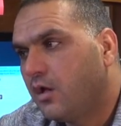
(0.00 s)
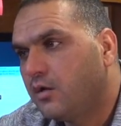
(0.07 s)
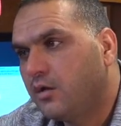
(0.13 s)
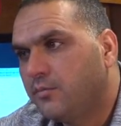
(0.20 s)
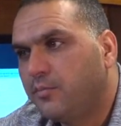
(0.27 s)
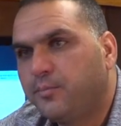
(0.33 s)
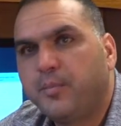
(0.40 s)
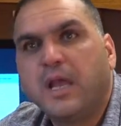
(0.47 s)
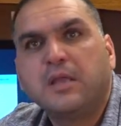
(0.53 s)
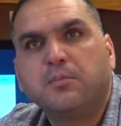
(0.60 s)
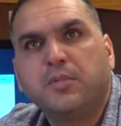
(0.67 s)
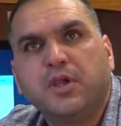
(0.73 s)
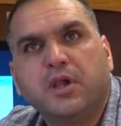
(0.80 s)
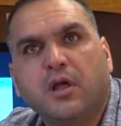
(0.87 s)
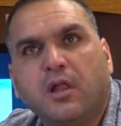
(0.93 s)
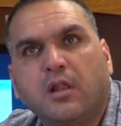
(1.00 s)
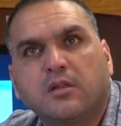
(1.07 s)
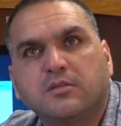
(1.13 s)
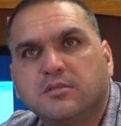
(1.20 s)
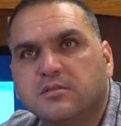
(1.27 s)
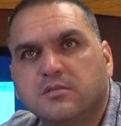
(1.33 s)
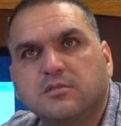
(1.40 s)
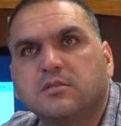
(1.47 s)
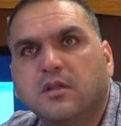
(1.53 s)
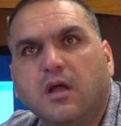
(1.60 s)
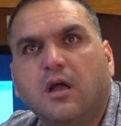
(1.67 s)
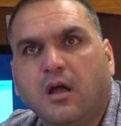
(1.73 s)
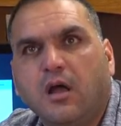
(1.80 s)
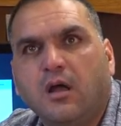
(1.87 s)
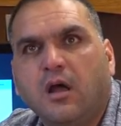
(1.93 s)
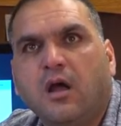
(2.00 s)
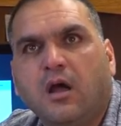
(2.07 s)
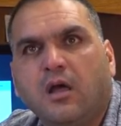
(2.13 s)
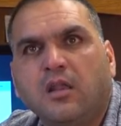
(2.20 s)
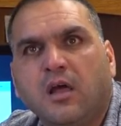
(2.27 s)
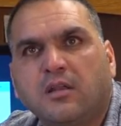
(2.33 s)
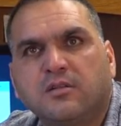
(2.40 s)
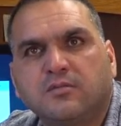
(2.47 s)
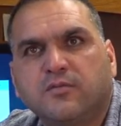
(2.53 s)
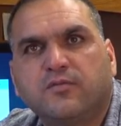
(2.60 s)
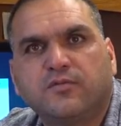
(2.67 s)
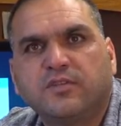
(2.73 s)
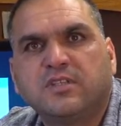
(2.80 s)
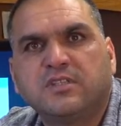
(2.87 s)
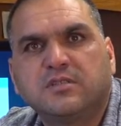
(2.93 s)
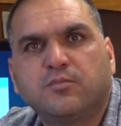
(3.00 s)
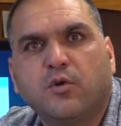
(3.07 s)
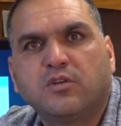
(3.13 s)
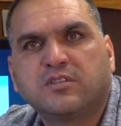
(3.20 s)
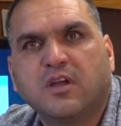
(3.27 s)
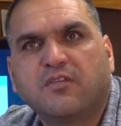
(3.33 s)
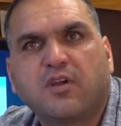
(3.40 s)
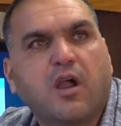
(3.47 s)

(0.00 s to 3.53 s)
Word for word: uh, pay bills, a lot of this small stuff.